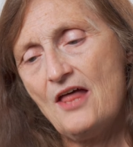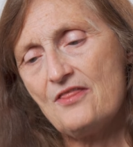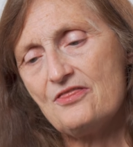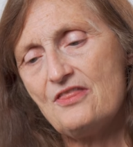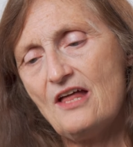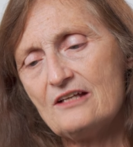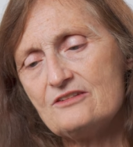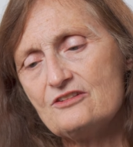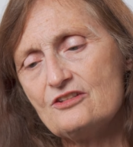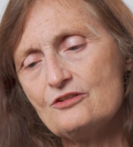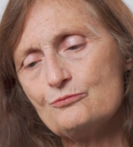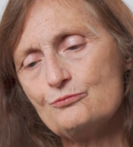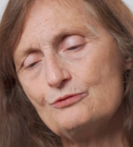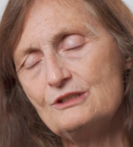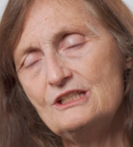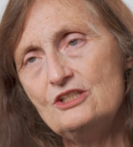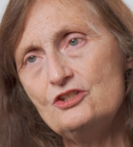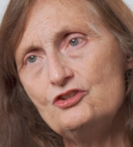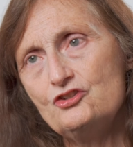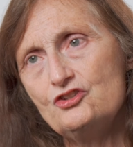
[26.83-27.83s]
That's a
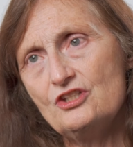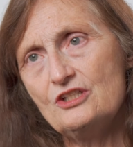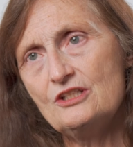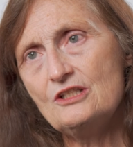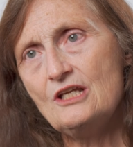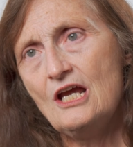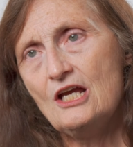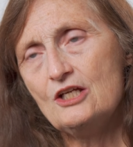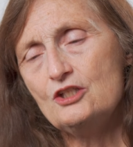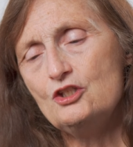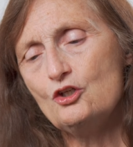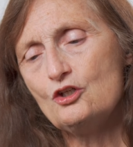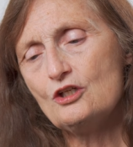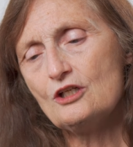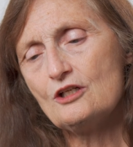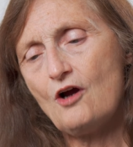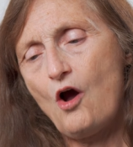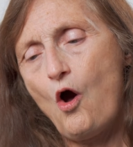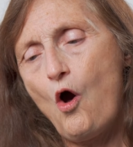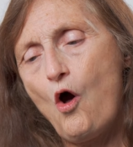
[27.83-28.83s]
region you
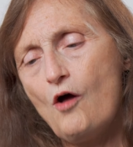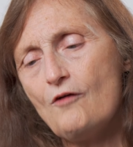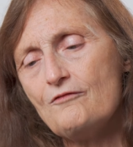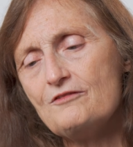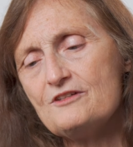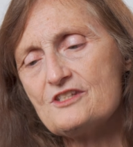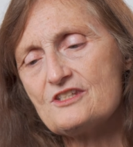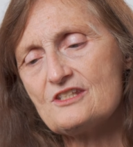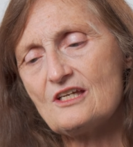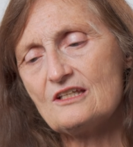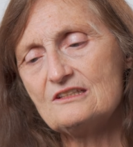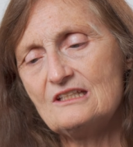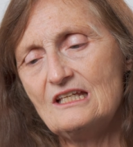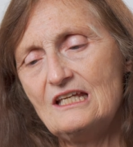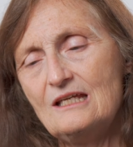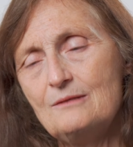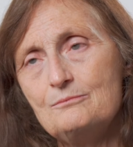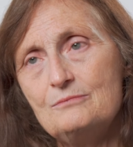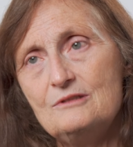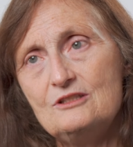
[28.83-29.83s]
can all of a sudden
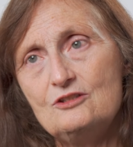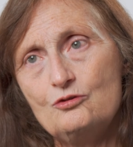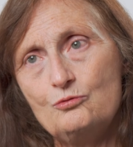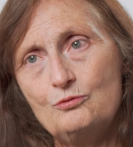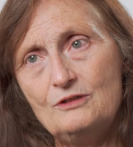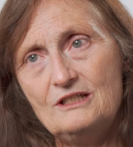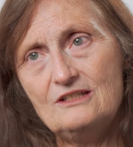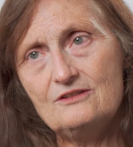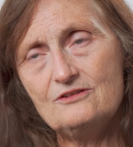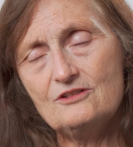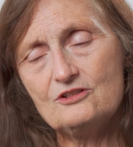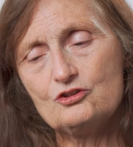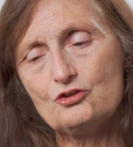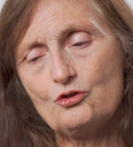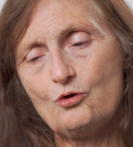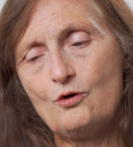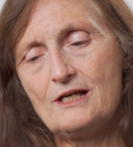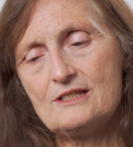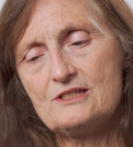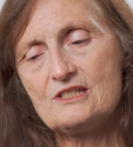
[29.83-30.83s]
in between the
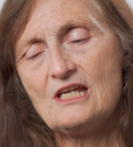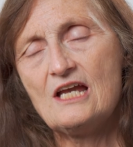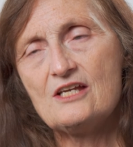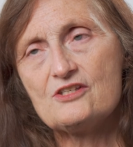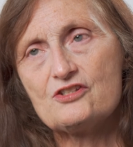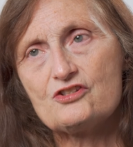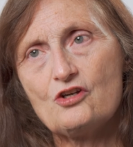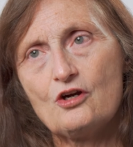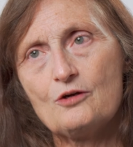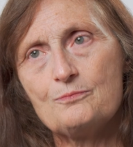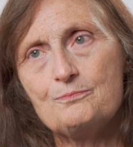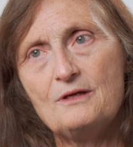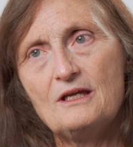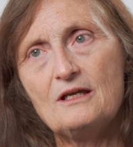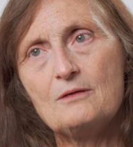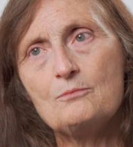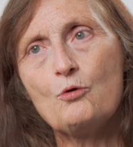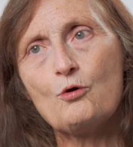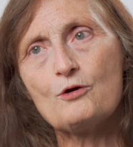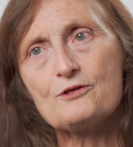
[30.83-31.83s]
joints start
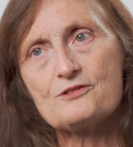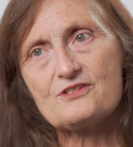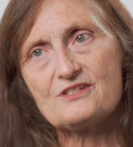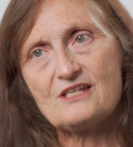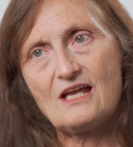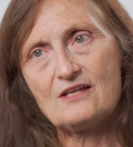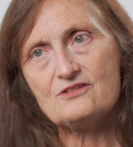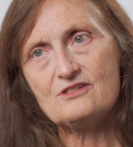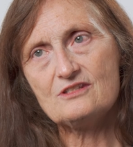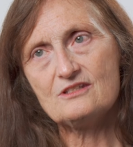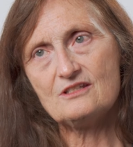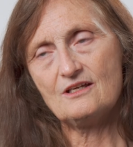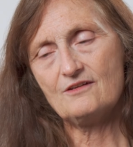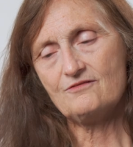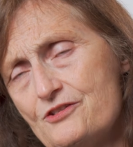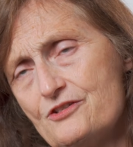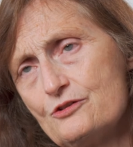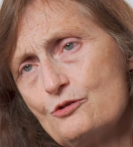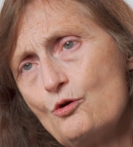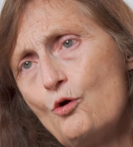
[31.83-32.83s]
being more sensitive.
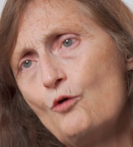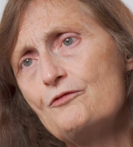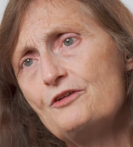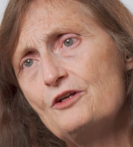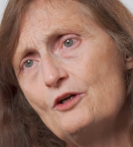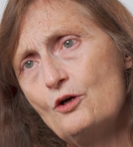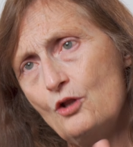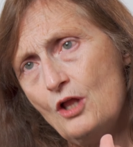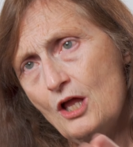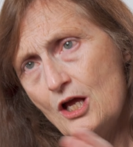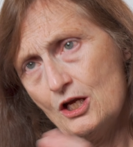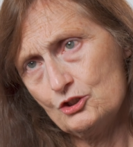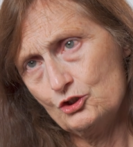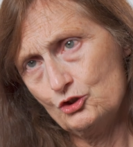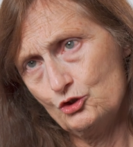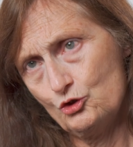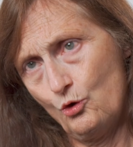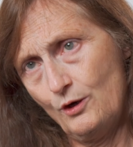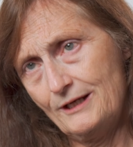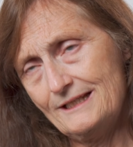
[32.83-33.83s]
Synovial
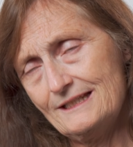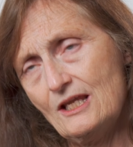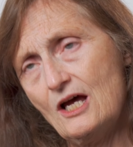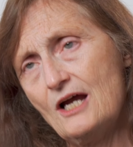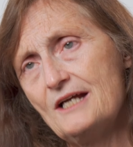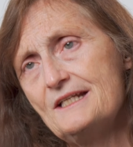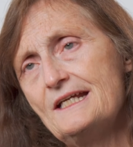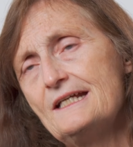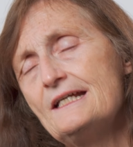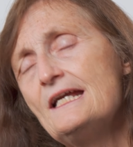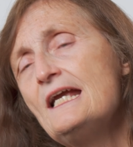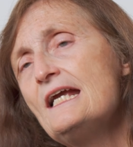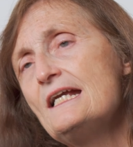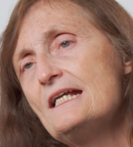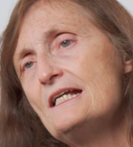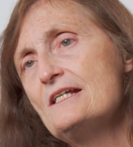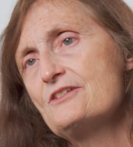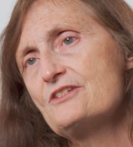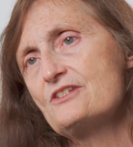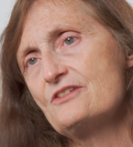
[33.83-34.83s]
joint lining
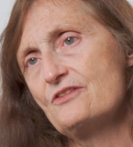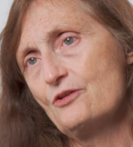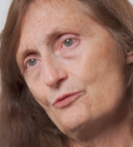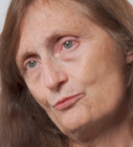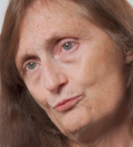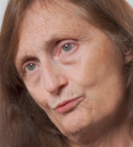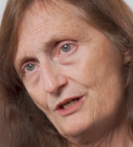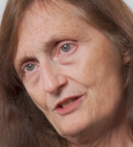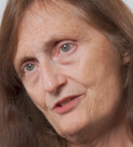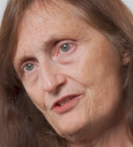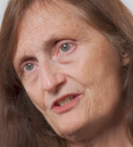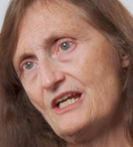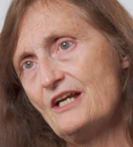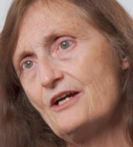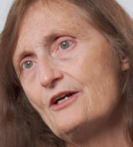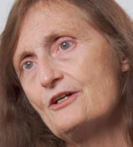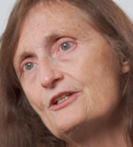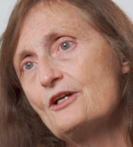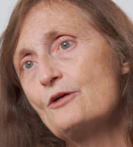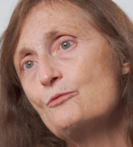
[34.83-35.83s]
is the risk
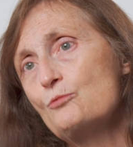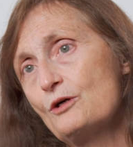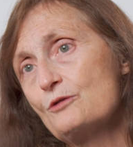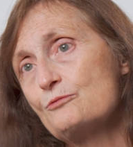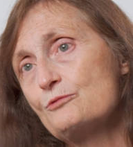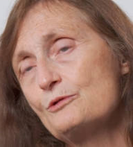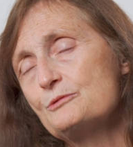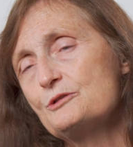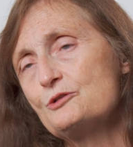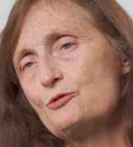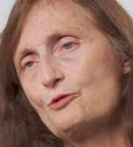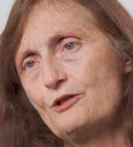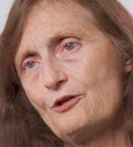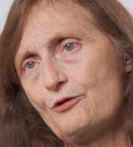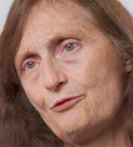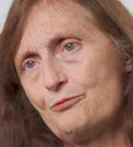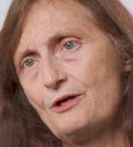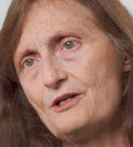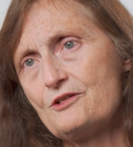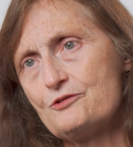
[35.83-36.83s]
area where rheumatoid
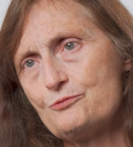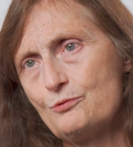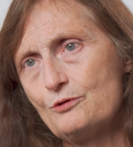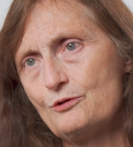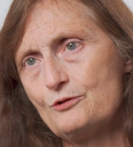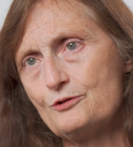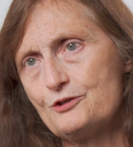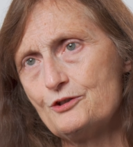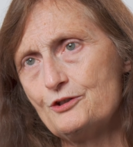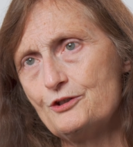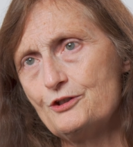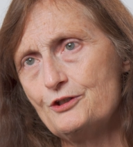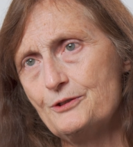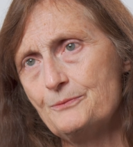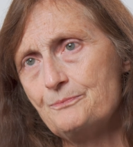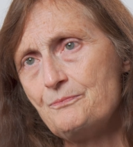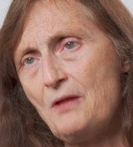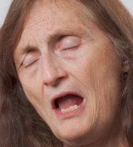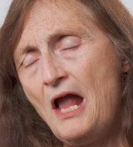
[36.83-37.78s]
arthritis will occur.